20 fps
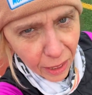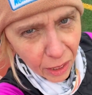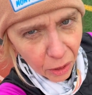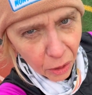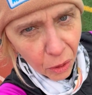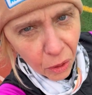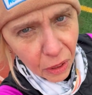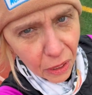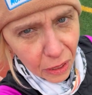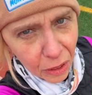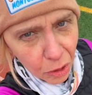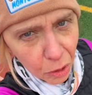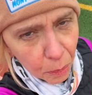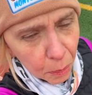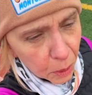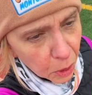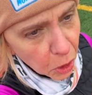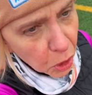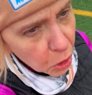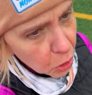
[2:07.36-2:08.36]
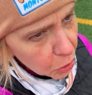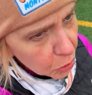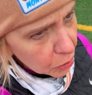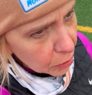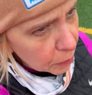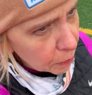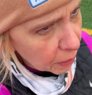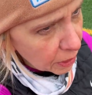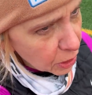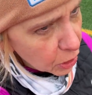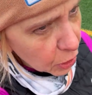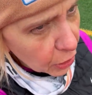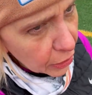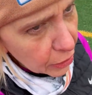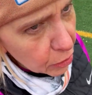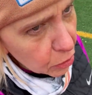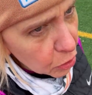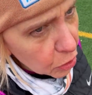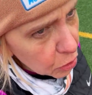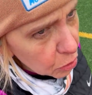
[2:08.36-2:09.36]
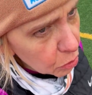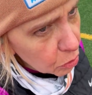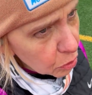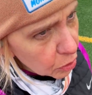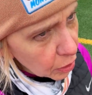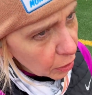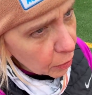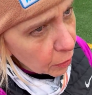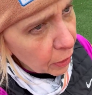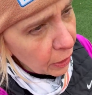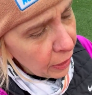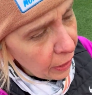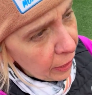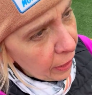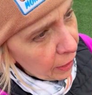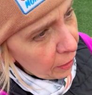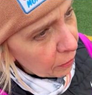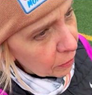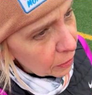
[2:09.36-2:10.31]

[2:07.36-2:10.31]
all these super shoes and much lighter shoes. So we'll